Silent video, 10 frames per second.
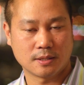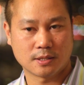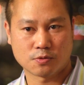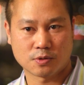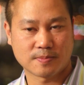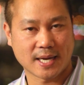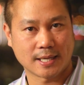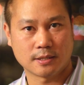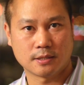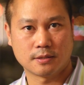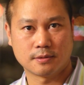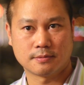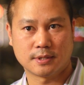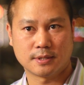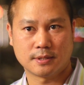This was back
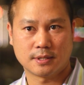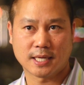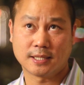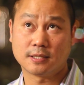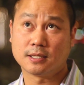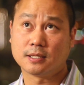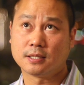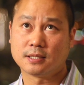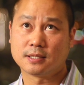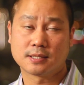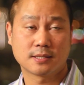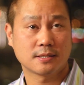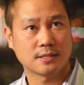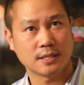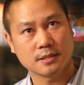in
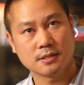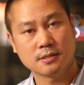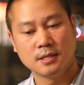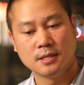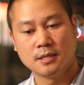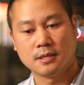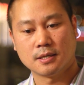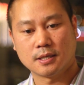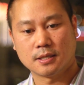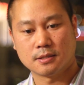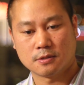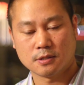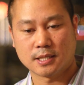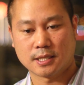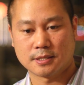'96,
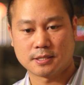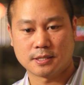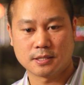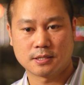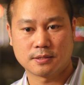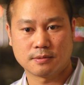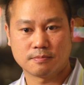early '96.